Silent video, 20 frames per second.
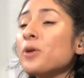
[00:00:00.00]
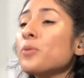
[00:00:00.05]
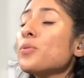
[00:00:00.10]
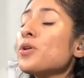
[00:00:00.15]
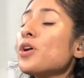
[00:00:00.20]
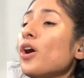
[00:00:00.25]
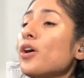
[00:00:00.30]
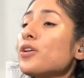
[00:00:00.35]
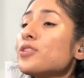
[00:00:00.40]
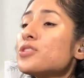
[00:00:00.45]

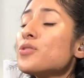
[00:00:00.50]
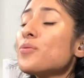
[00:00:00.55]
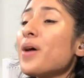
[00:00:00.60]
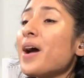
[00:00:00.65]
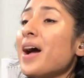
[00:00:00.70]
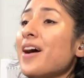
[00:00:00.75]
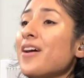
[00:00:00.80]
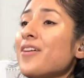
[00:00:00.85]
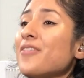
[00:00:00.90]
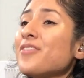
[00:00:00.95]
We also
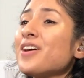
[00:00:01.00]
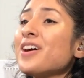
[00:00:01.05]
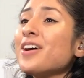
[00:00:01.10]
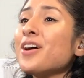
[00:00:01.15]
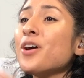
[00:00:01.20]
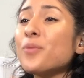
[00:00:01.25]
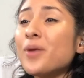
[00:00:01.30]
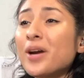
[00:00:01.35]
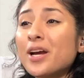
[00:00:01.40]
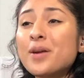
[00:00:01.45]
have
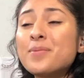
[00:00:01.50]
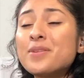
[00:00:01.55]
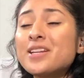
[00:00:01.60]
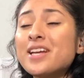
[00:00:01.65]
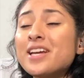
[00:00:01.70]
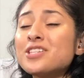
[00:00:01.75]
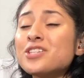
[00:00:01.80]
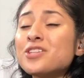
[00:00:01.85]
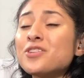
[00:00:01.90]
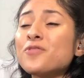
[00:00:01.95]
a
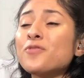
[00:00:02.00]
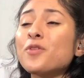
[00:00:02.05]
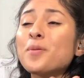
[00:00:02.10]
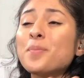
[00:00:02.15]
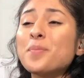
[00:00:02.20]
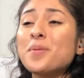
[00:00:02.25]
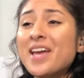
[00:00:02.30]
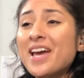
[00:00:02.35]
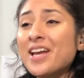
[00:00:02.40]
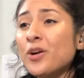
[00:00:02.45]
recommendation for a
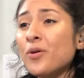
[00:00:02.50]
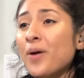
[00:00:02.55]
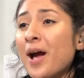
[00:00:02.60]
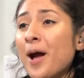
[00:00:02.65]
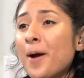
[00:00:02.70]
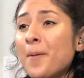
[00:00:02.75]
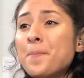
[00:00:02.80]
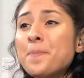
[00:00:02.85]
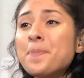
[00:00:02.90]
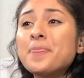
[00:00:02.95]
piano
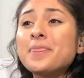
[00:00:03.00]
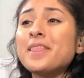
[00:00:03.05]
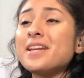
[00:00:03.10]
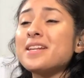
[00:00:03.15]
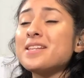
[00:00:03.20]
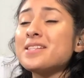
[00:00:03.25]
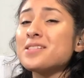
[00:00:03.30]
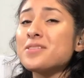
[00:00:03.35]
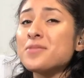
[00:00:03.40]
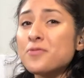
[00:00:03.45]
app that
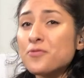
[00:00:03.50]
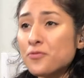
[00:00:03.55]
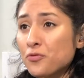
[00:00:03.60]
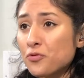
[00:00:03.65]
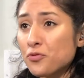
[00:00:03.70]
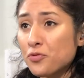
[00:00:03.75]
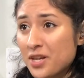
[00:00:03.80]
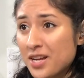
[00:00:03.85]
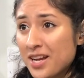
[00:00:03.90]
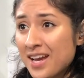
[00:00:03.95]
is
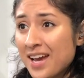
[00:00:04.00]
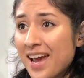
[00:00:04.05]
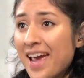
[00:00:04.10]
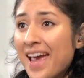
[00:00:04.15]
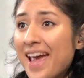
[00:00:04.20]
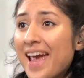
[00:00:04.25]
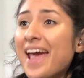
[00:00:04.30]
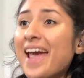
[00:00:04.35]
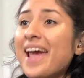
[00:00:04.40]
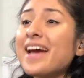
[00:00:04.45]
free
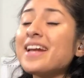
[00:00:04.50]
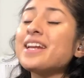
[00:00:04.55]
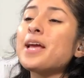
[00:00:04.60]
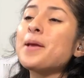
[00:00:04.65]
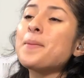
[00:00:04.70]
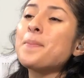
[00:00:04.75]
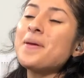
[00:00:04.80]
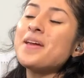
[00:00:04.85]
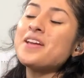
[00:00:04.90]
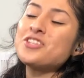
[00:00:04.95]
and
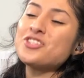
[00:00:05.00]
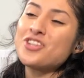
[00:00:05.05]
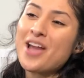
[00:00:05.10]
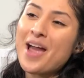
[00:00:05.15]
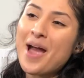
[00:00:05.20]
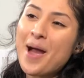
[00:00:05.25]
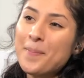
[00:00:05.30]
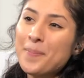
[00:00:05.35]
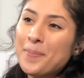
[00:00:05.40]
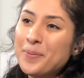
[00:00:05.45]
a pitch
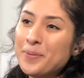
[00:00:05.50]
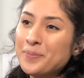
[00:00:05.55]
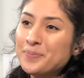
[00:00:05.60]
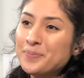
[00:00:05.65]
app.